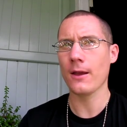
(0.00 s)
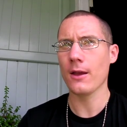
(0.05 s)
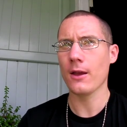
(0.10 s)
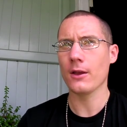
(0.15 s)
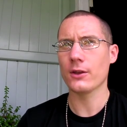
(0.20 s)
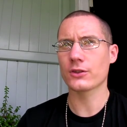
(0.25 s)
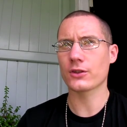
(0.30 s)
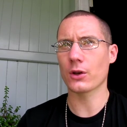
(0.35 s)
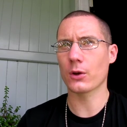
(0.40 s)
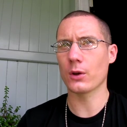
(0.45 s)

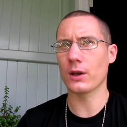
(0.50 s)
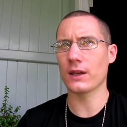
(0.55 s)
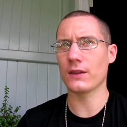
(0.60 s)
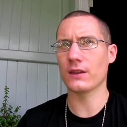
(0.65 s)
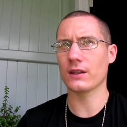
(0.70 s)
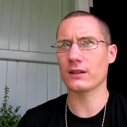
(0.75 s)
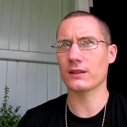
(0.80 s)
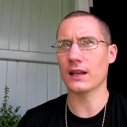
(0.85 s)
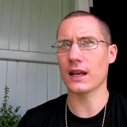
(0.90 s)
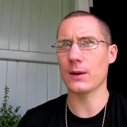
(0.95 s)
So, in
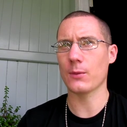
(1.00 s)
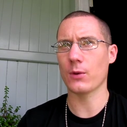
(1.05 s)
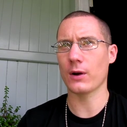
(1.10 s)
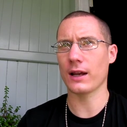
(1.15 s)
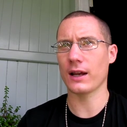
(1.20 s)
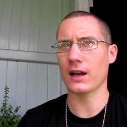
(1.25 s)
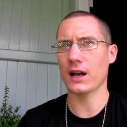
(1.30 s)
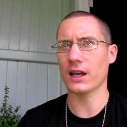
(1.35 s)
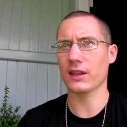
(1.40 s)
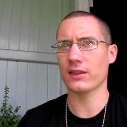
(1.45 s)
the same
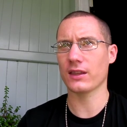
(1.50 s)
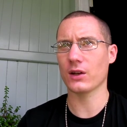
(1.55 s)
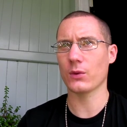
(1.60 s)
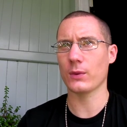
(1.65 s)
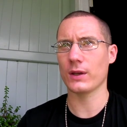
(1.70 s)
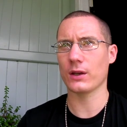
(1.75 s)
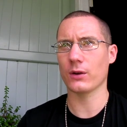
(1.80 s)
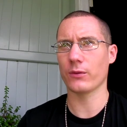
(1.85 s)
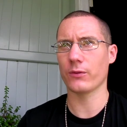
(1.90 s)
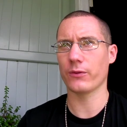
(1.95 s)
way, I think
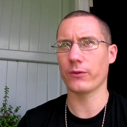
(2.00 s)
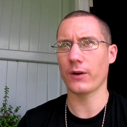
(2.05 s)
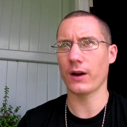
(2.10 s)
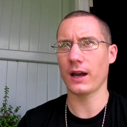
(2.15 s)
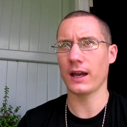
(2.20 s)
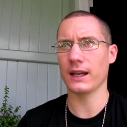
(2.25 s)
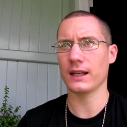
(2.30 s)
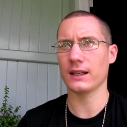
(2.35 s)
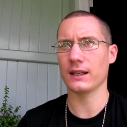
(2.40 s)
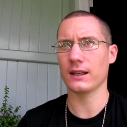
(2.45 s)
we could
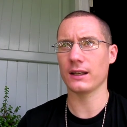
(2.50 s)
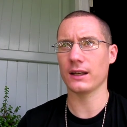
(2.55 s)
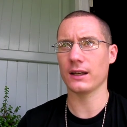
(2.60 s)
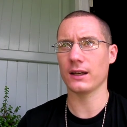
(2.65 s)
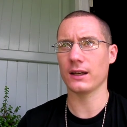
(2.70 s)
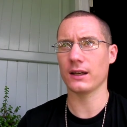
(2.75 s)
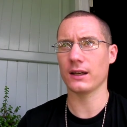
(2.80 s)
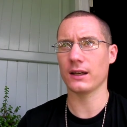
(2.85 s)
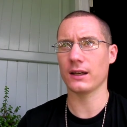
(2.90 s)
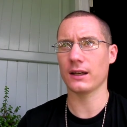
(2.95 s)
find
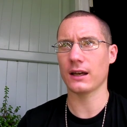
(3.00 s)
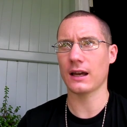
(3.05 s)
a,